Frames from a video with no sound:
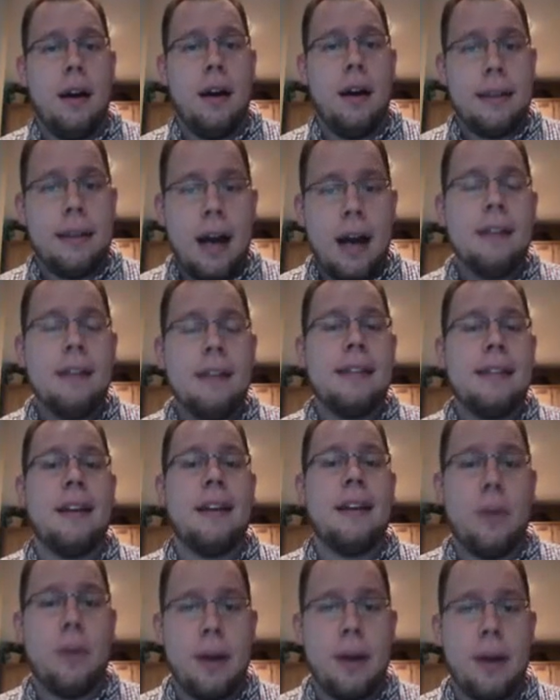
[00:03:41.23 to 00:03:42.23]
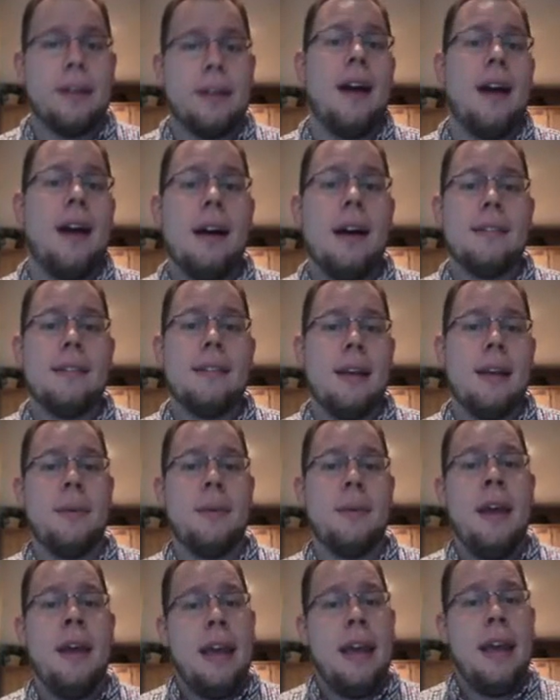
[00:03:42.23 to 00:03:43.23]
content around a concept
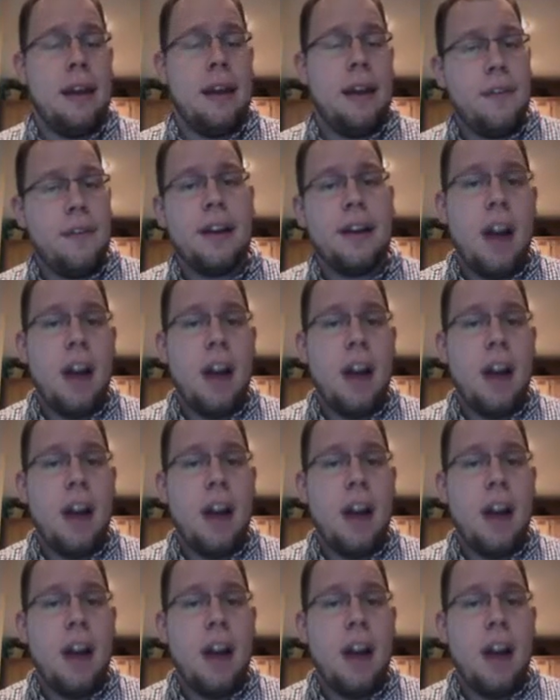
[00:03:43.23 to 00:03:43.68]
in a very